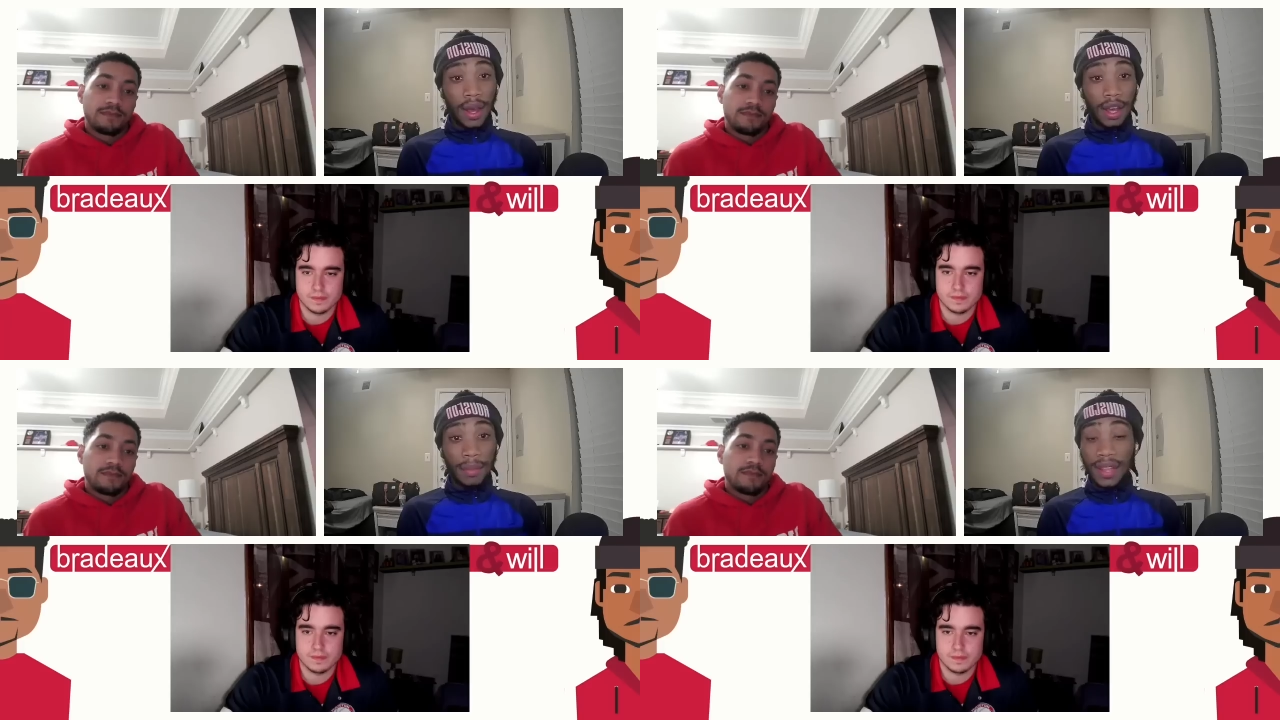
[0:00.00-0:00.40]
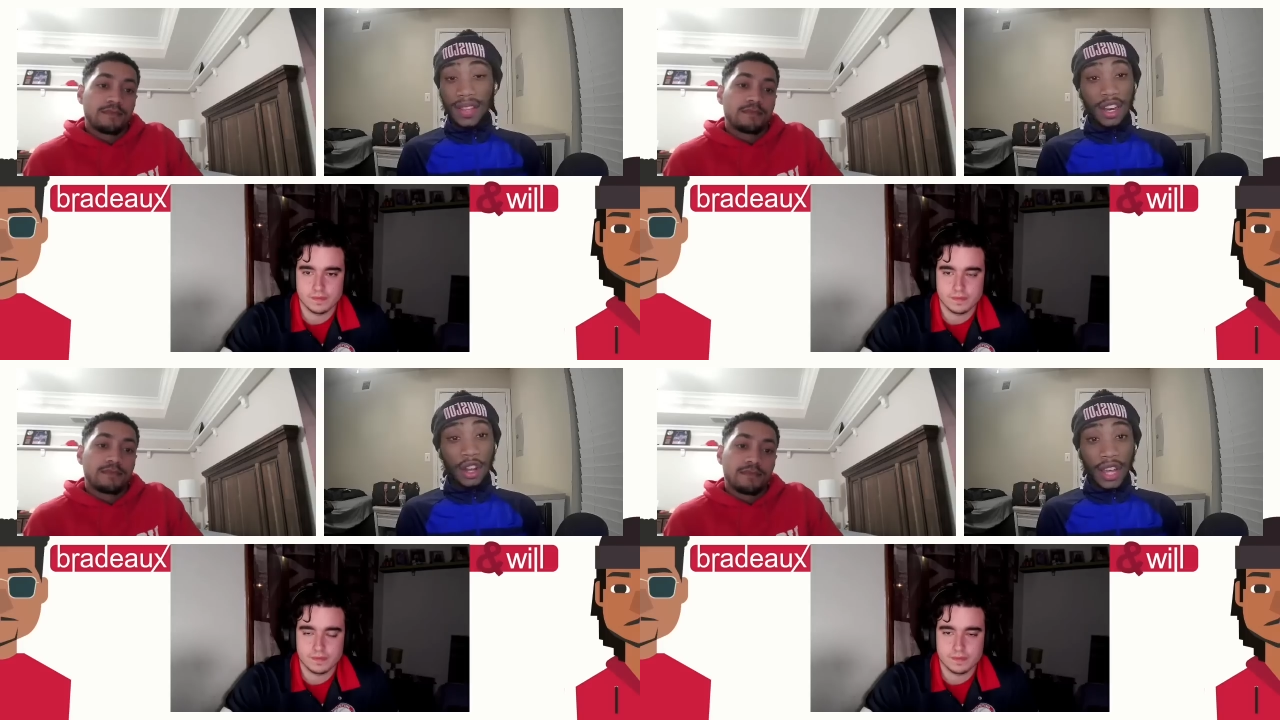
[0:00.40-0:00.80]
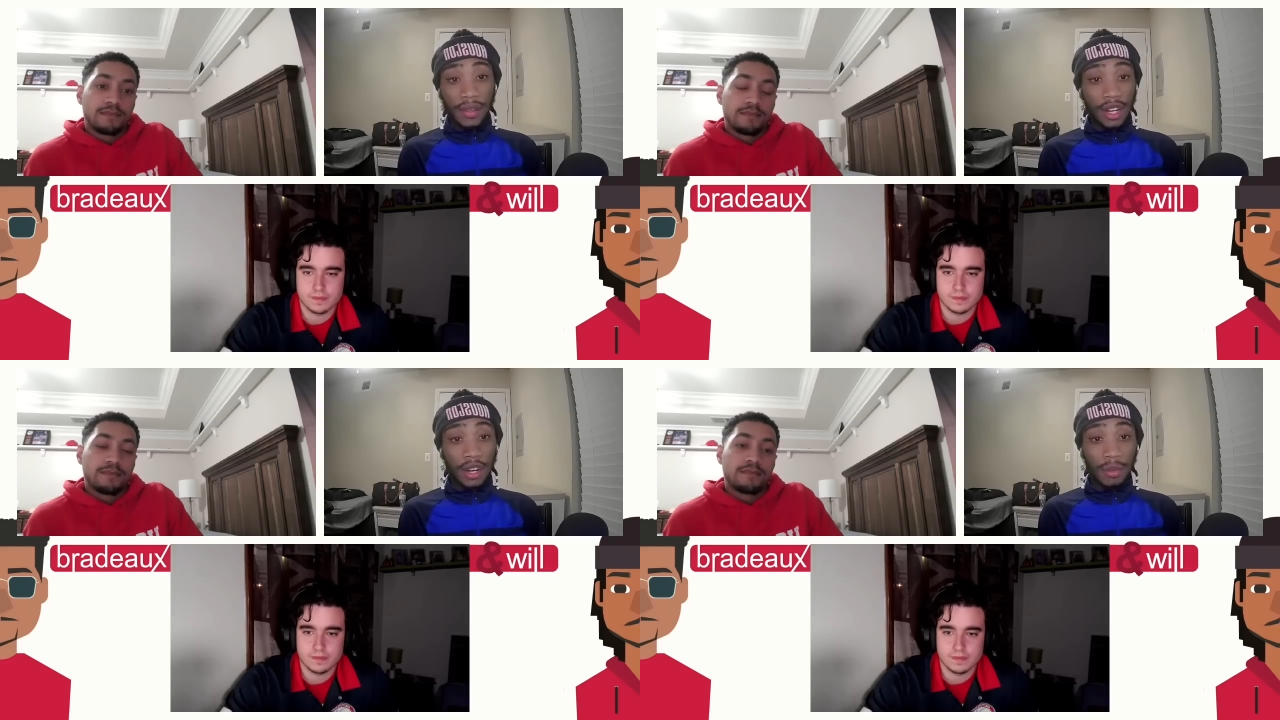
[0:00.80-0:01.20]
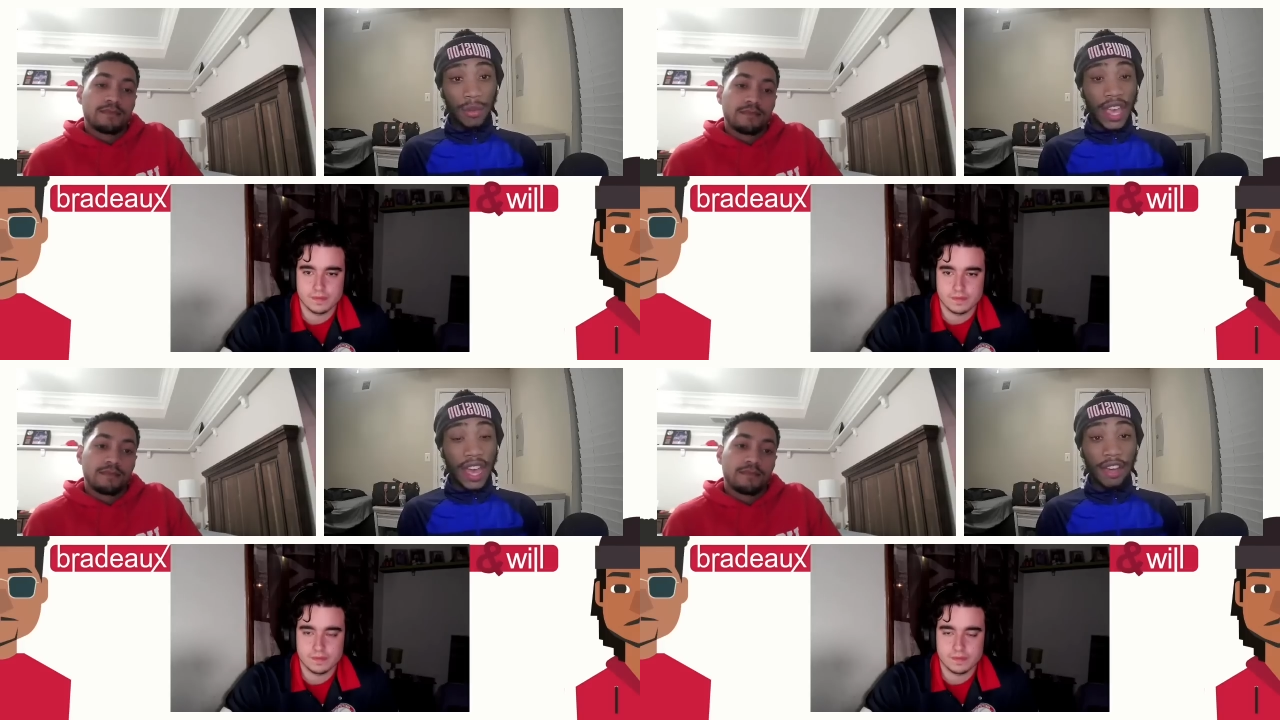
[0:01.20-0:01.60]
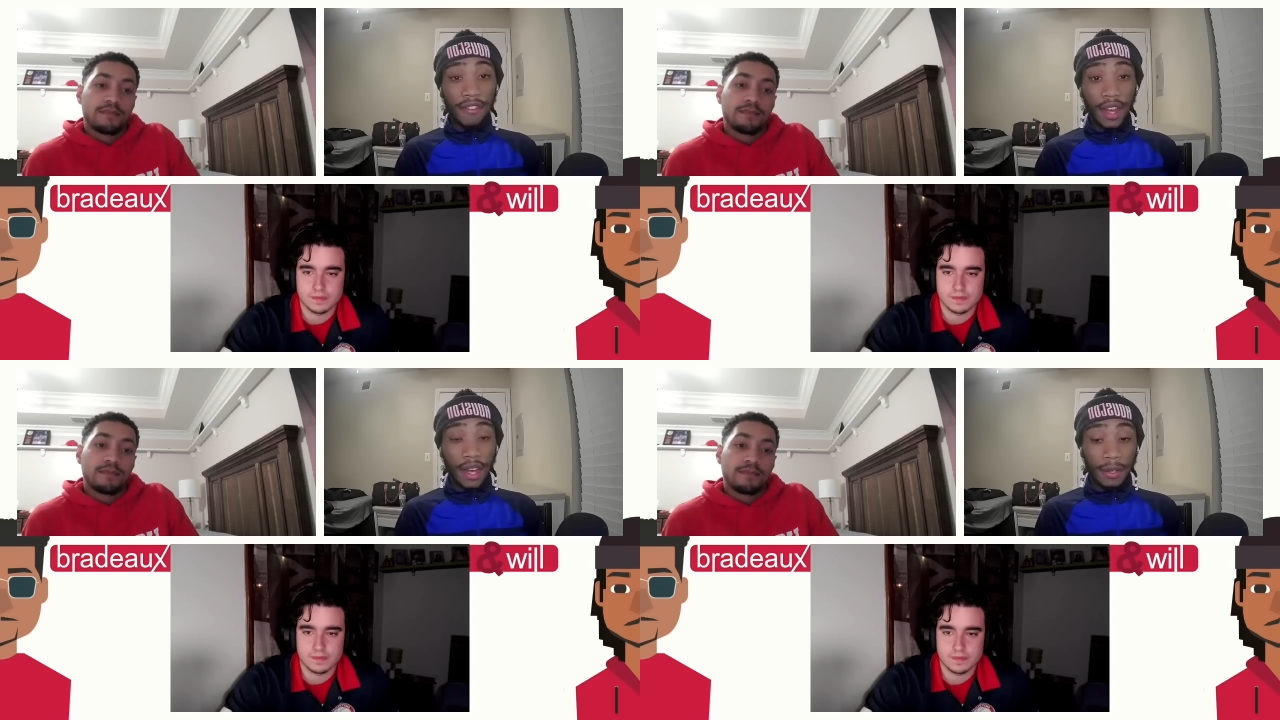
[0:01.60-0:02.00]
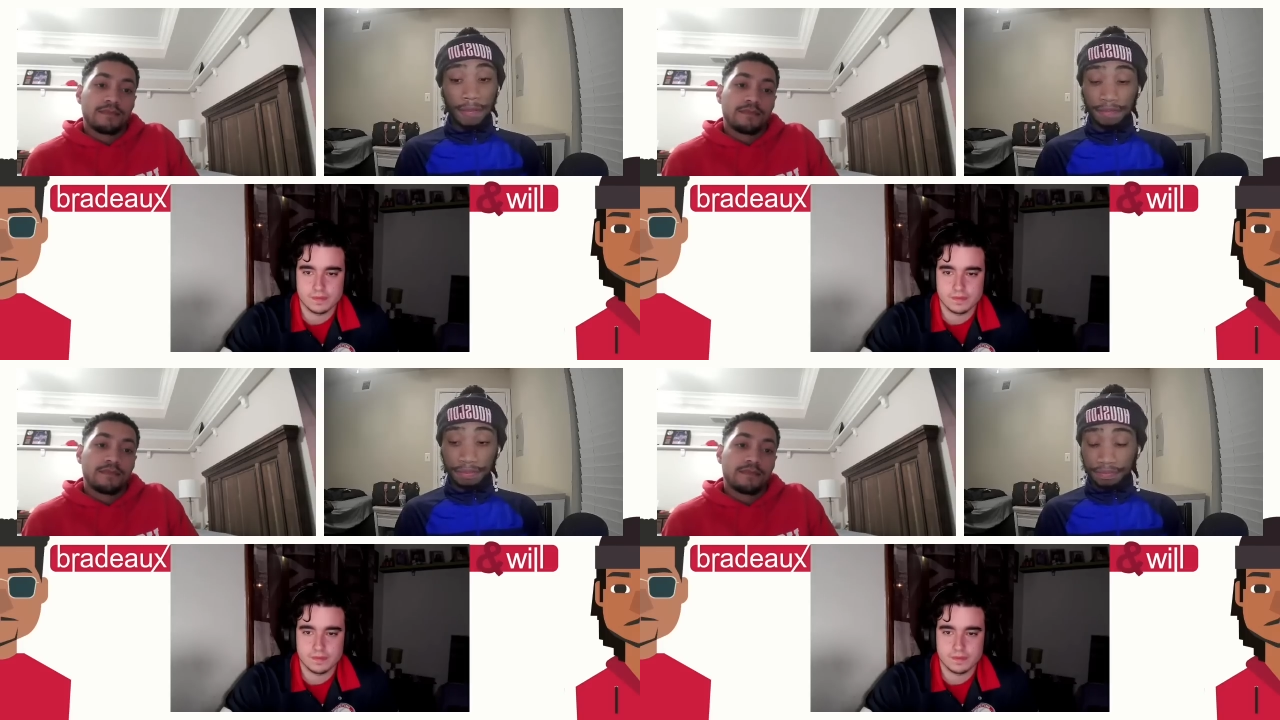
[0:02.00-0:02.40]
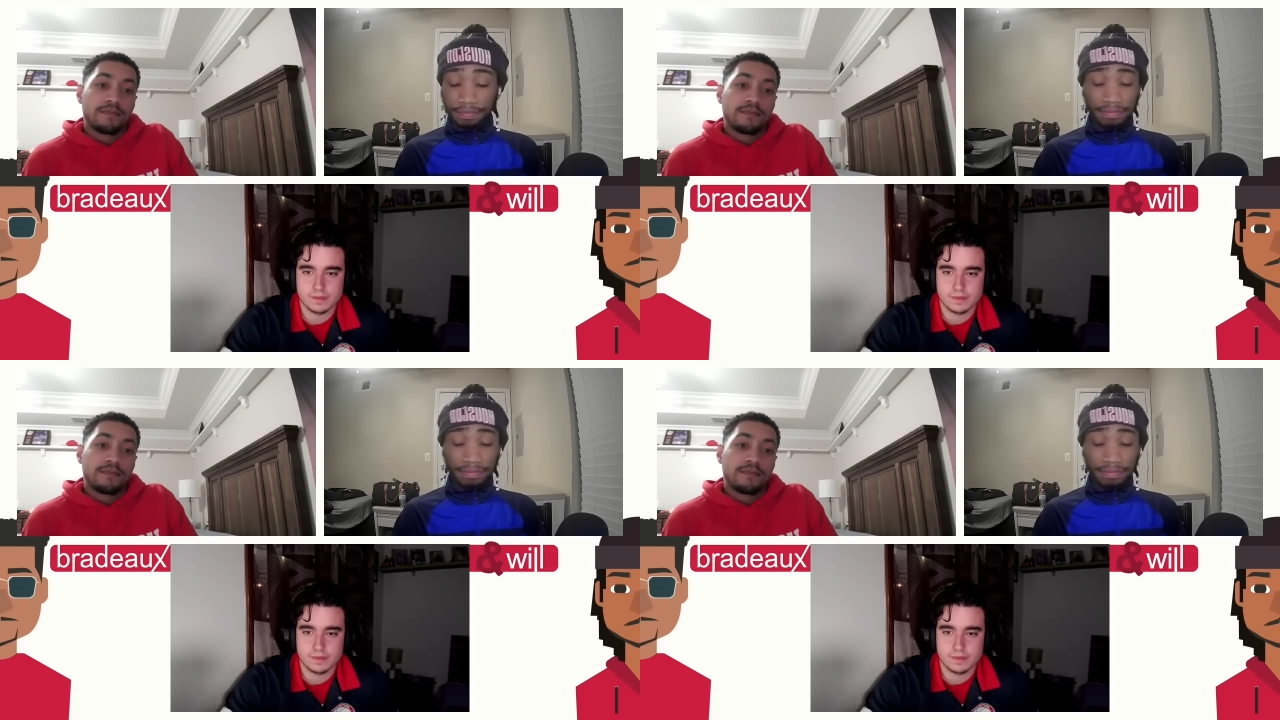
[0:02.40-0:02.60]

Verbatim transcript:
Speaker 1: Um, and then you know, like you know, we have um